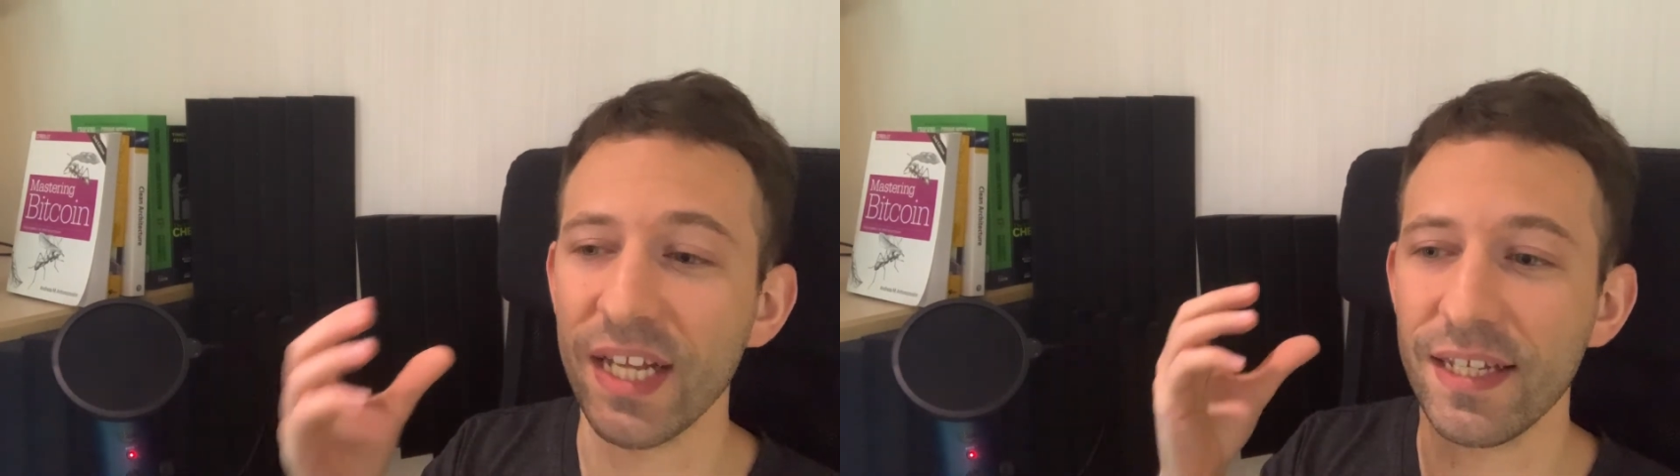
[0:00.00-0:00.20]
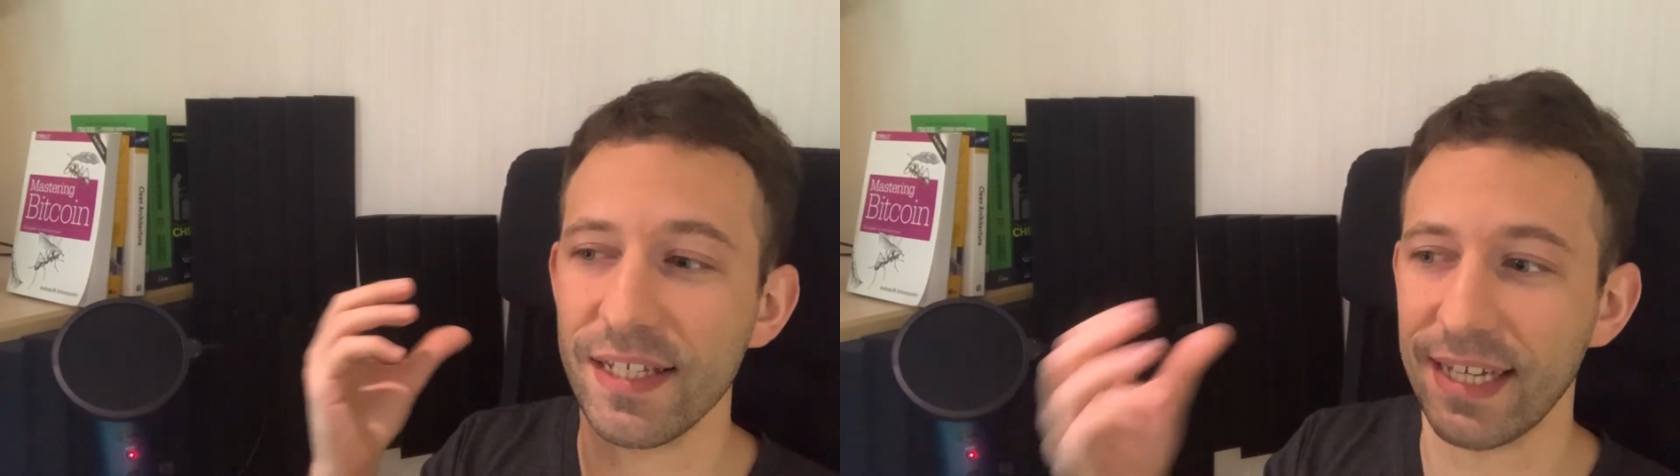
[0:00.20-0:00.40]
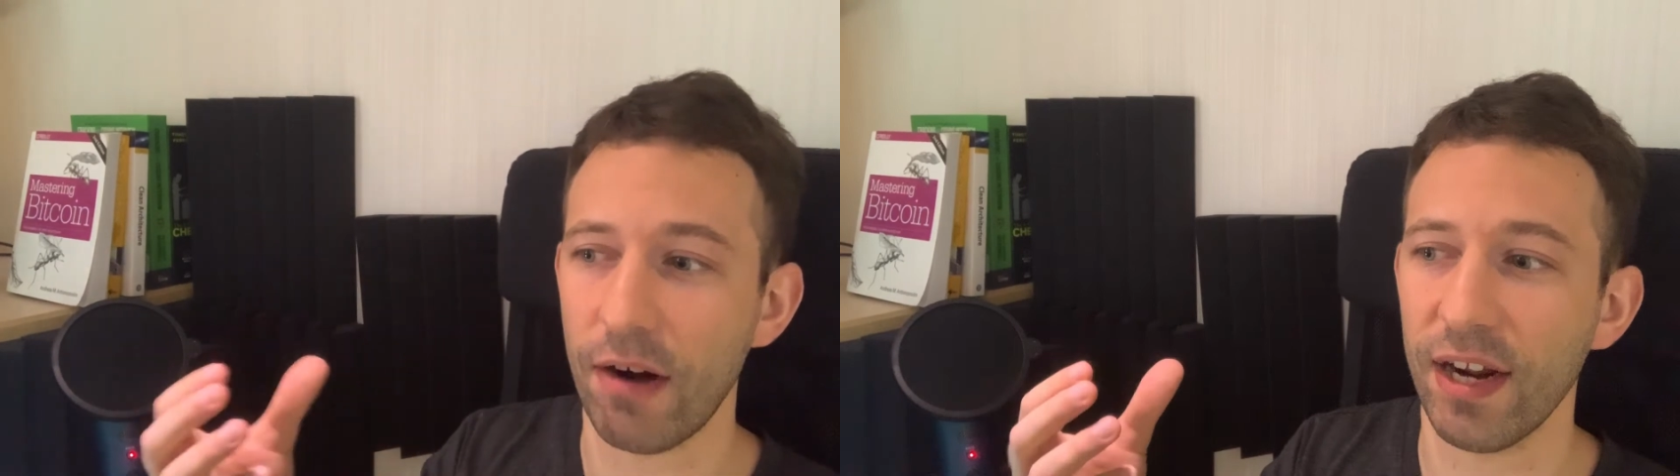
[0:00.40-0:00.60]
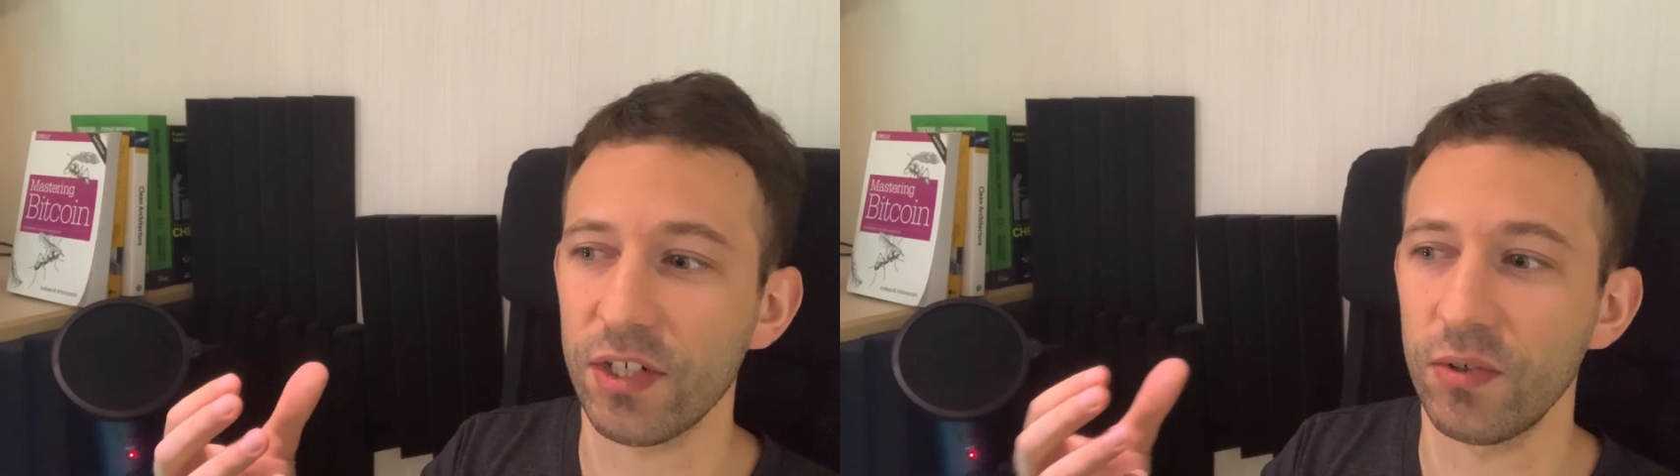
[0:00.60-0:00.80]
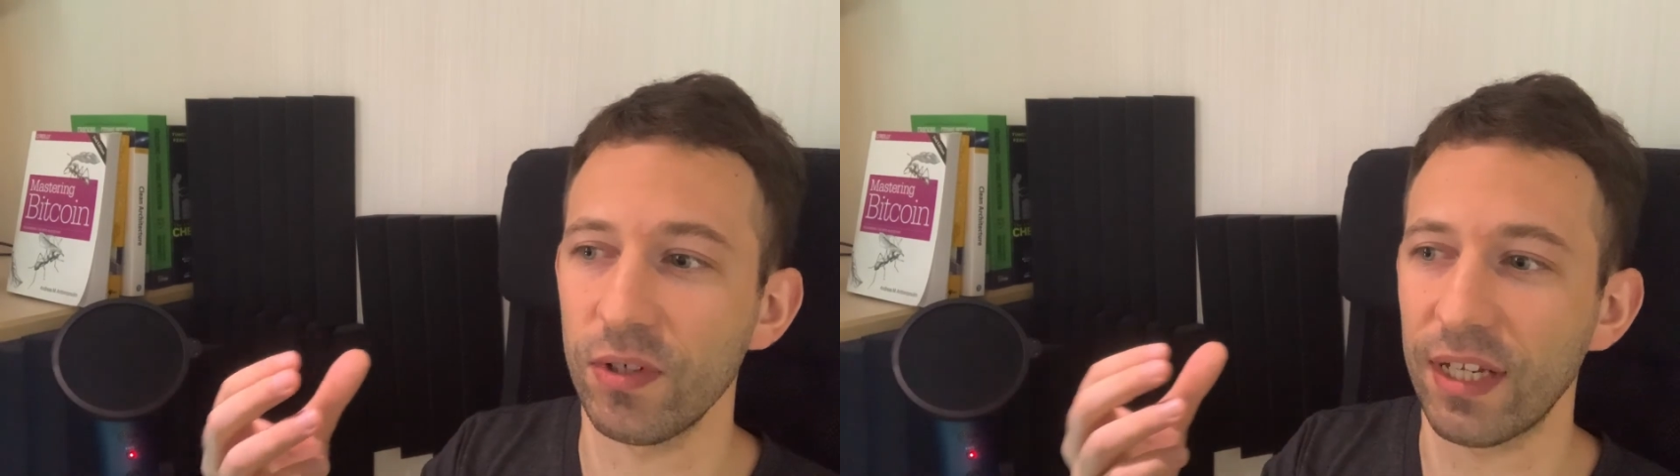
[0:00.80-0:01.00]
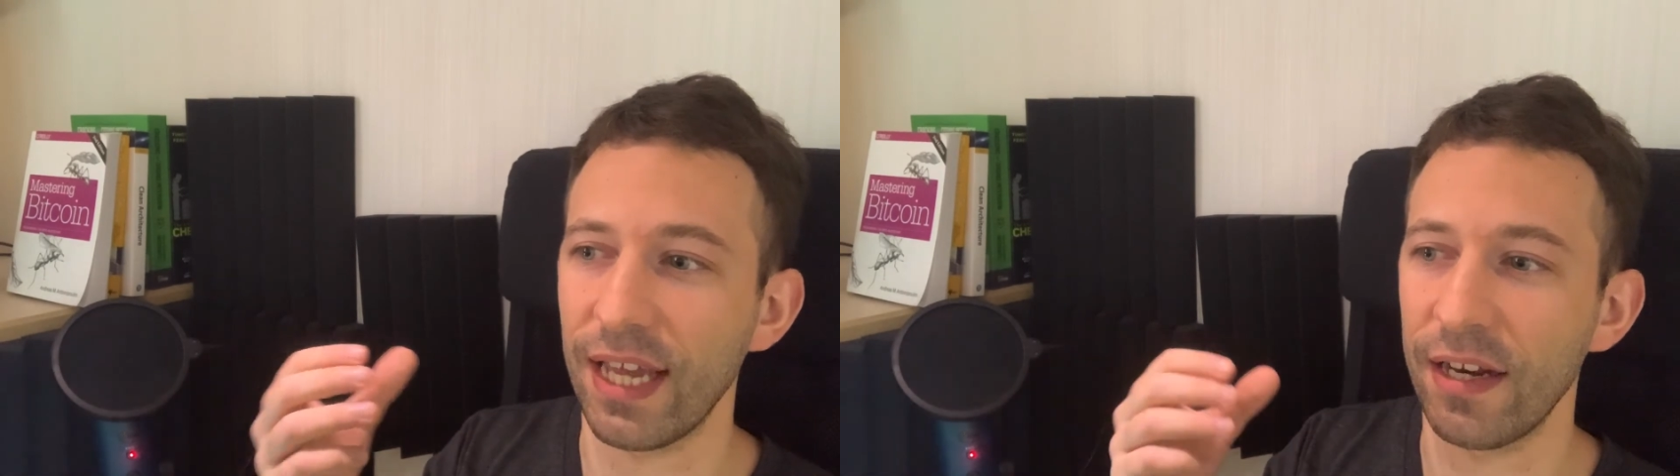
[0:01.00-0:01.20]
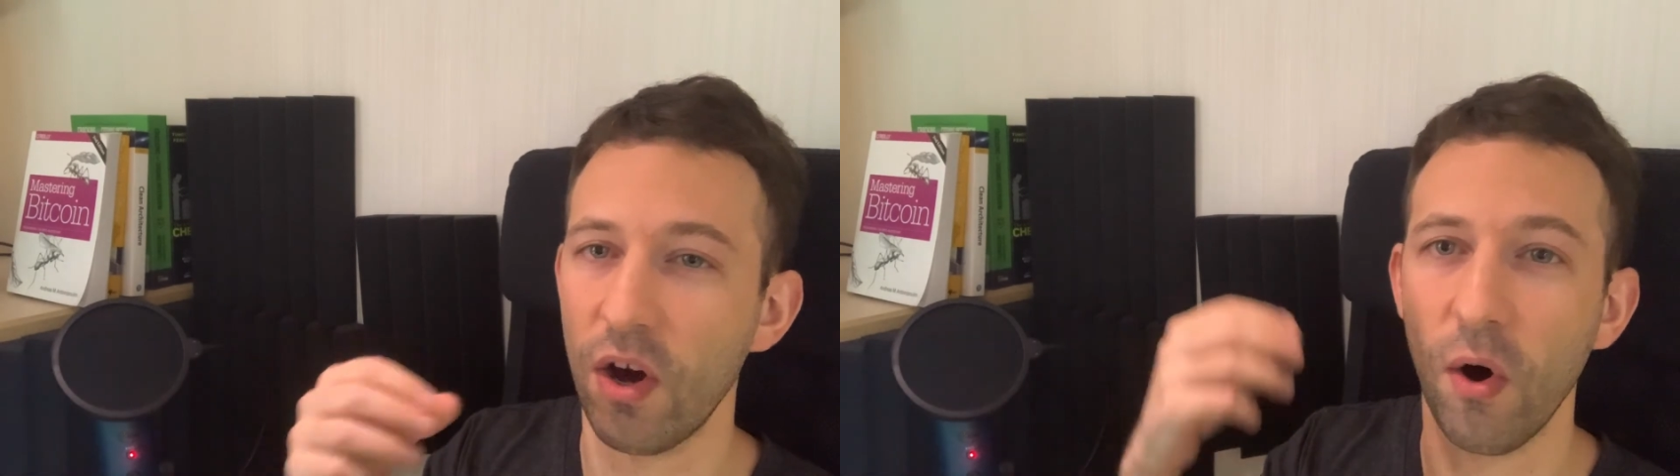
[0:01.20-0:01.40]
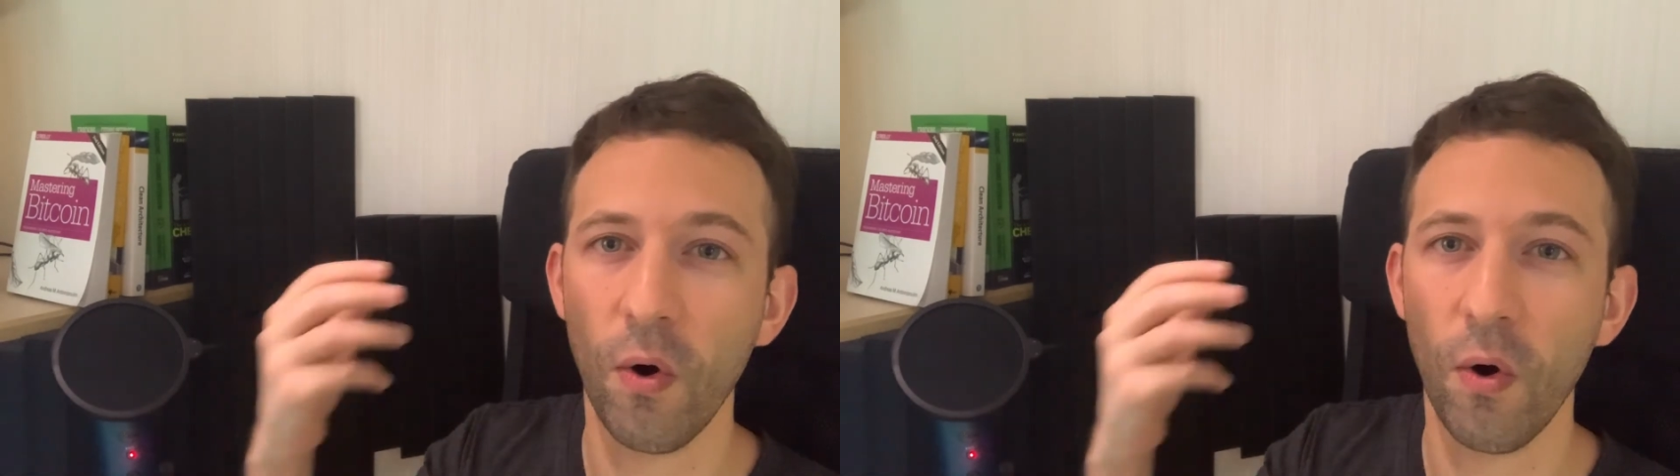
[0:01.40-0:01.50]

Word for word: and this character can